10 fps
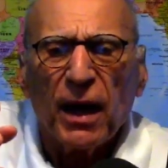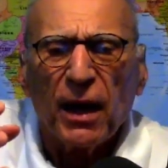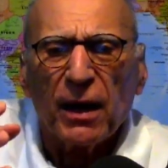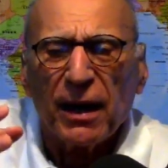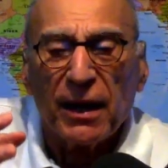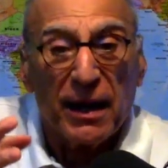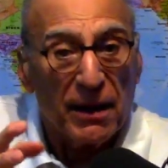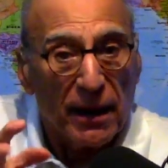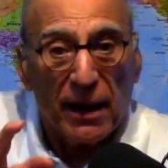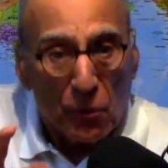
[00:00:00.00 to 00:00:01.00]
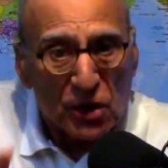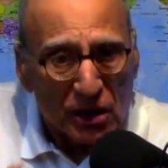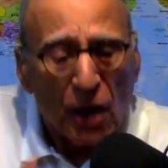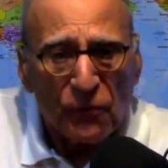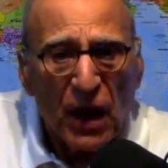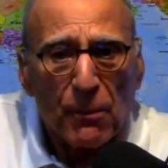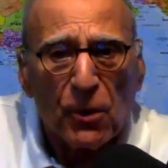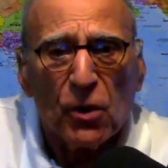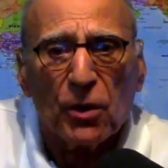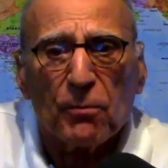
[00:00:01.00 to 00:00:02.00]
it was a tough
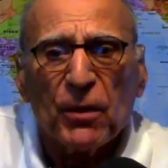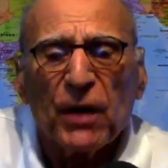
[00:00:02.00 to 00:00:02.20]
neighborhood.